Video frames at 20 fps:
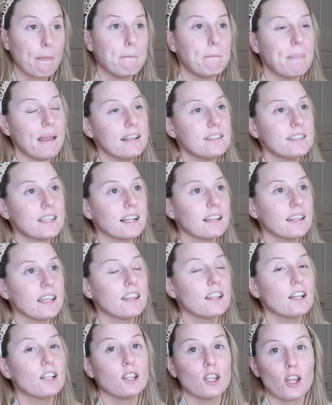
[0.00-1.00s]
basically
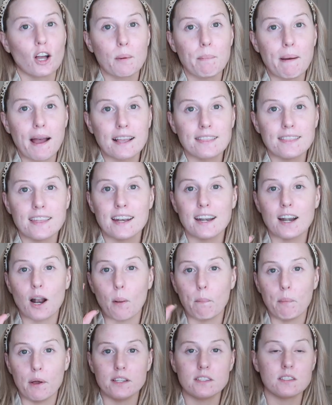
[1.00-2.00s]
the look back then, and
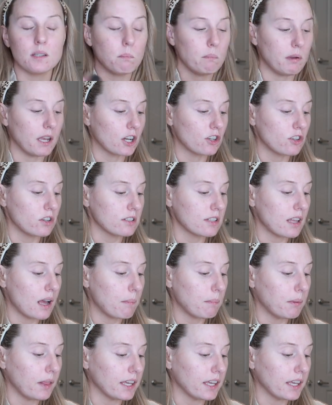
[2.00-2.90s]
I'll put some pictures up,